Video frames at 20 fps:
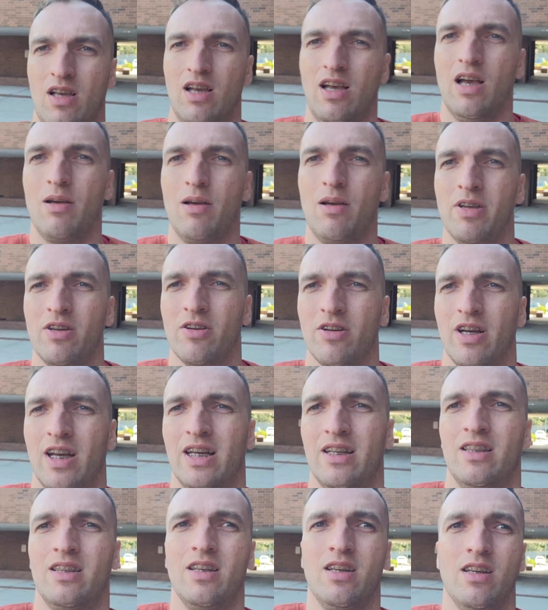I'm here
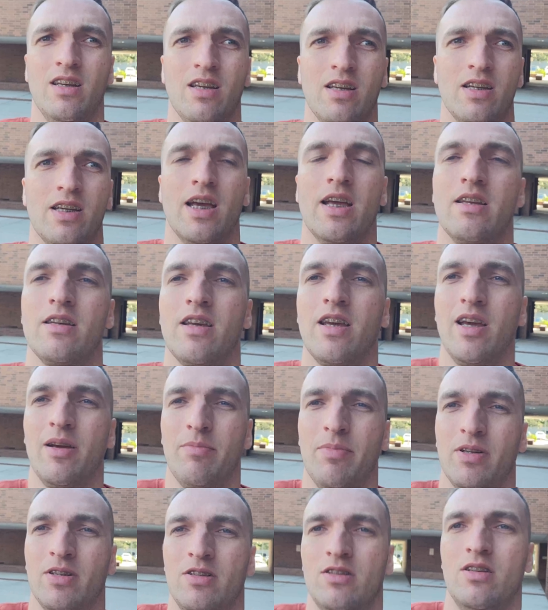at the Kent
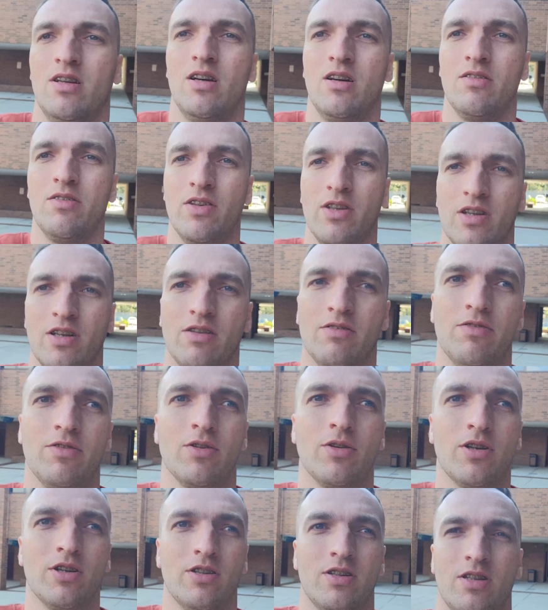campus of the
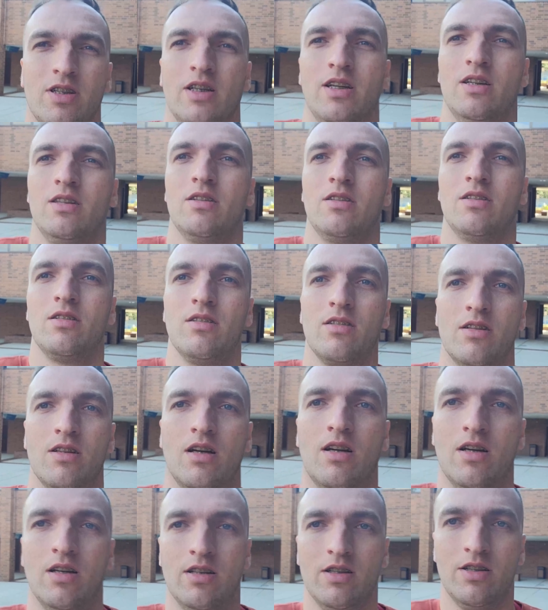Florida State
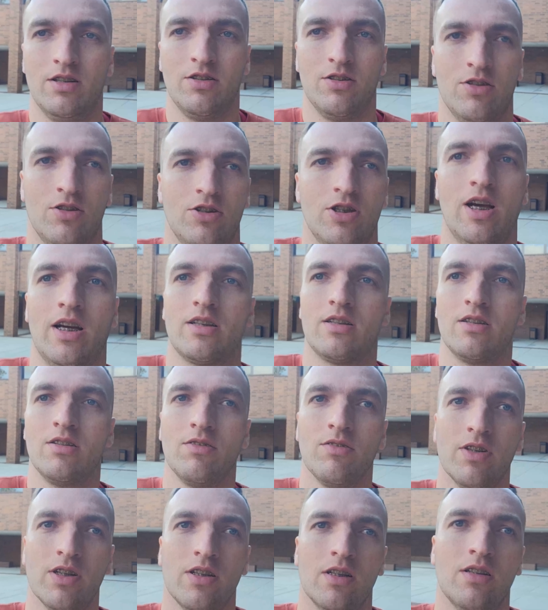College,
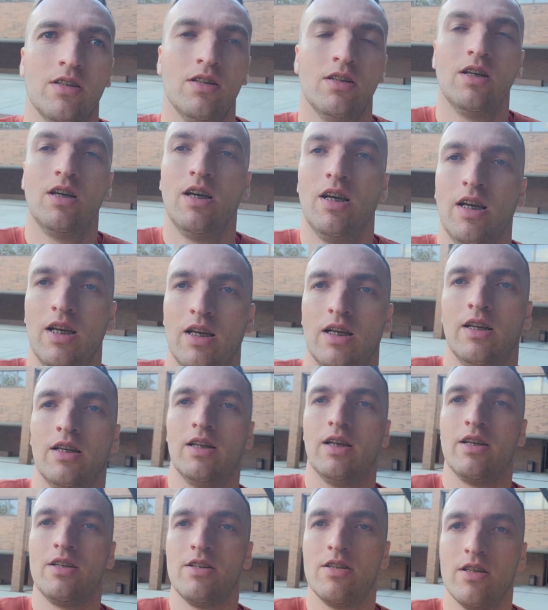Jacksonville, and
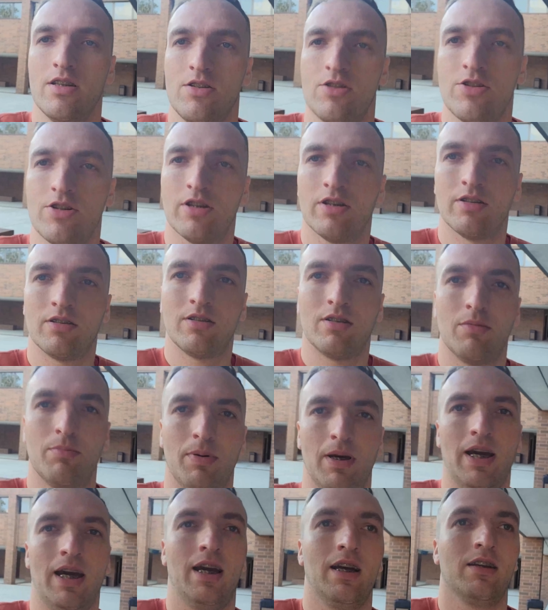I did just
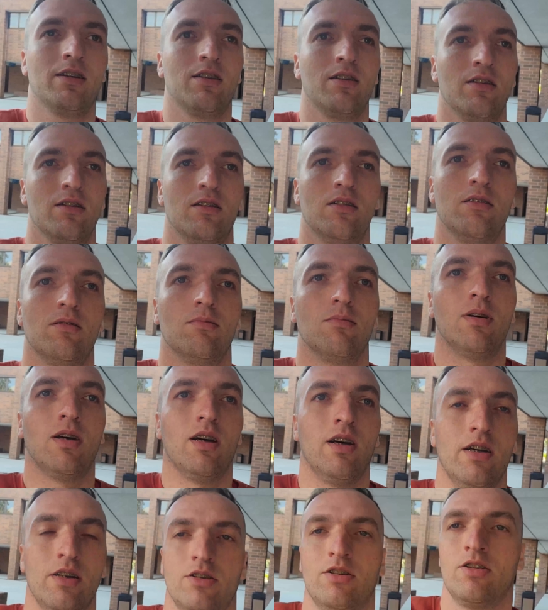pass
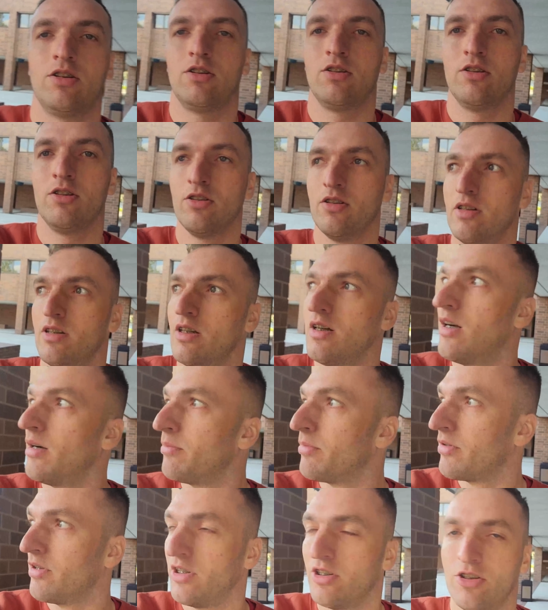my Security
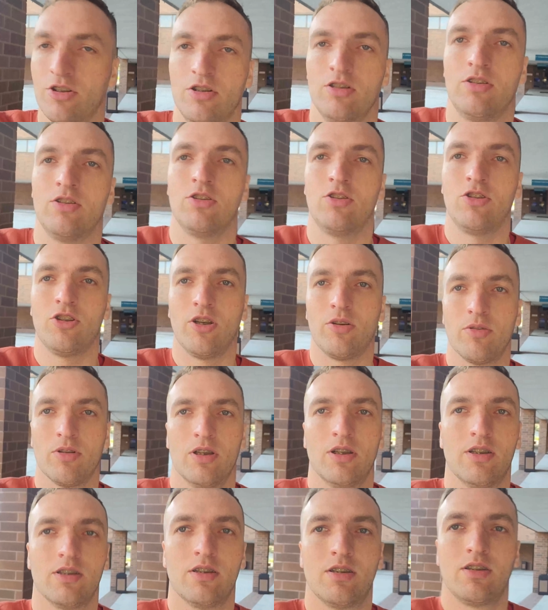Operations
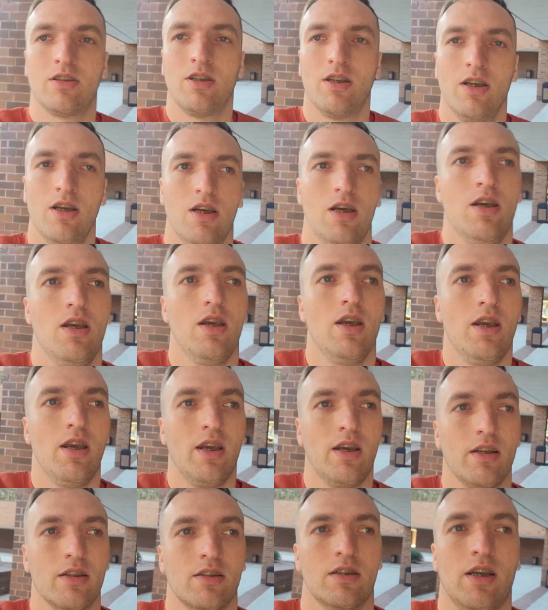Generalist
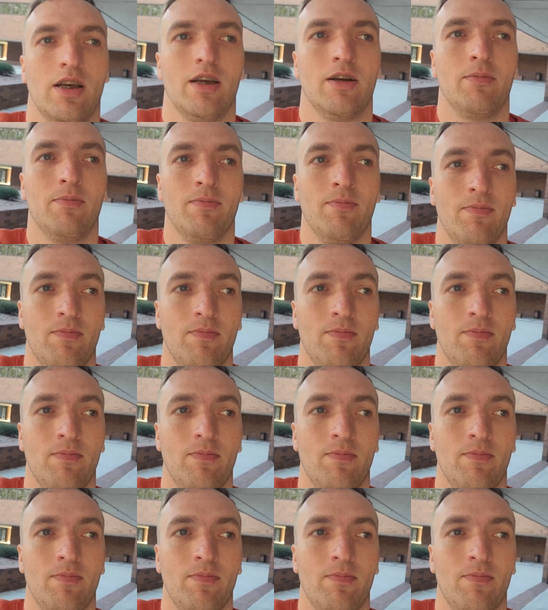exam.